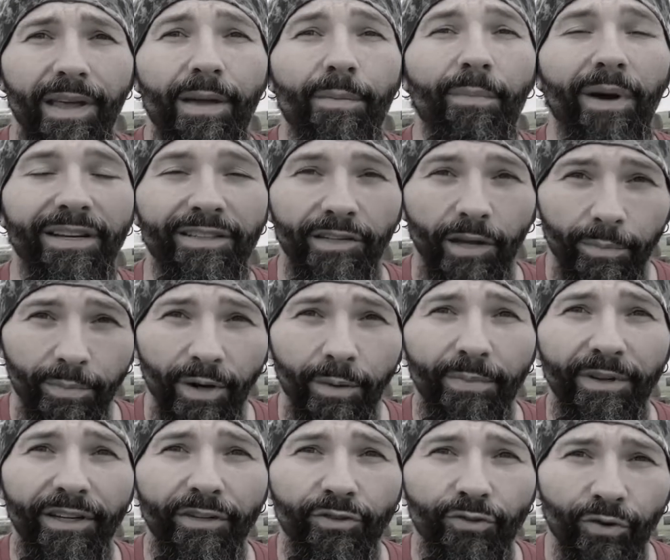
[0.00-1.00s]
My
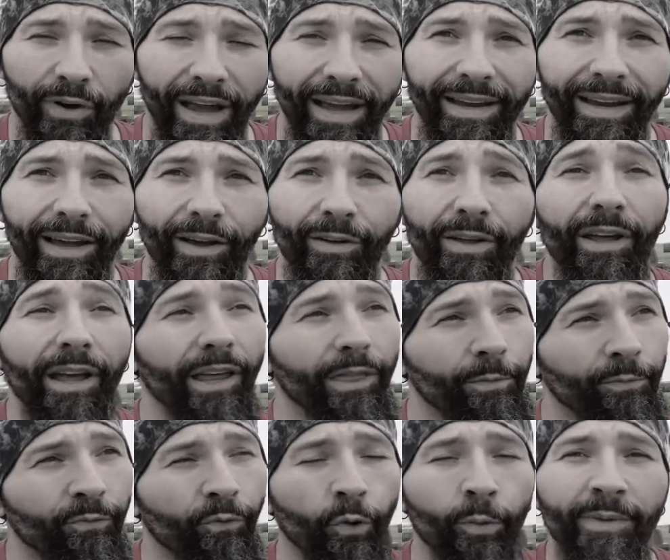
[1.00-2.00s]
WWE tryout at the
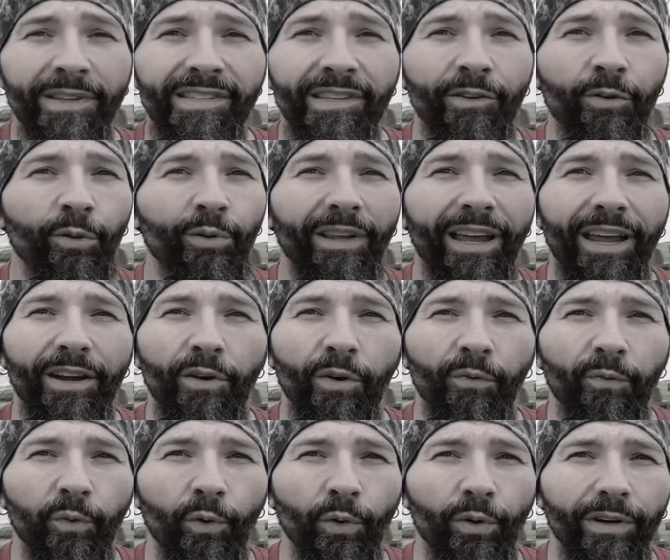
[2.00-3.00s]
Performance Center, Orlando,
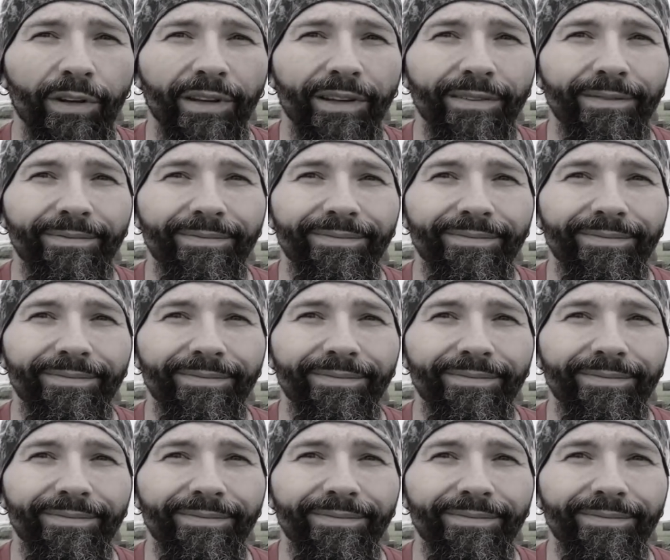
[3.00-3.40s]
Florida.